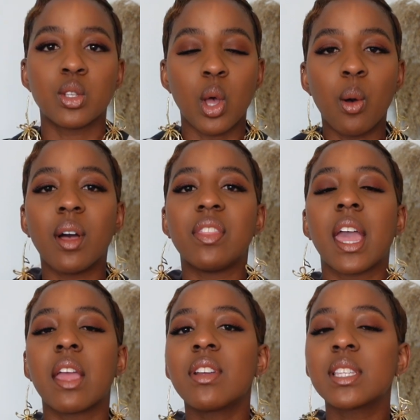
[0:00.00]
So
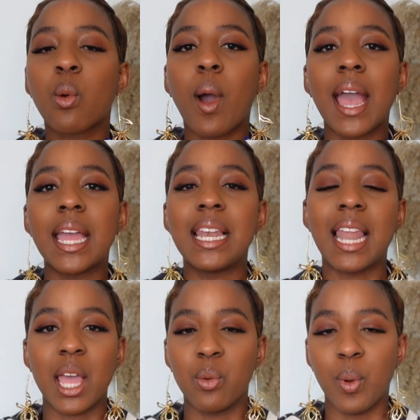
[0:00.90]
the earrings are quite
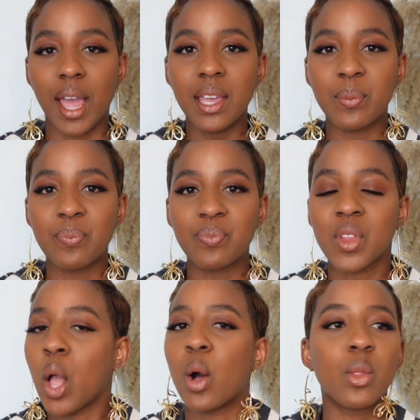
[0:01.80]
lightweight.
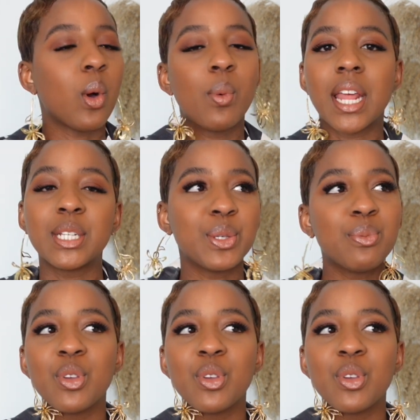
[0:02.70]
Although when I do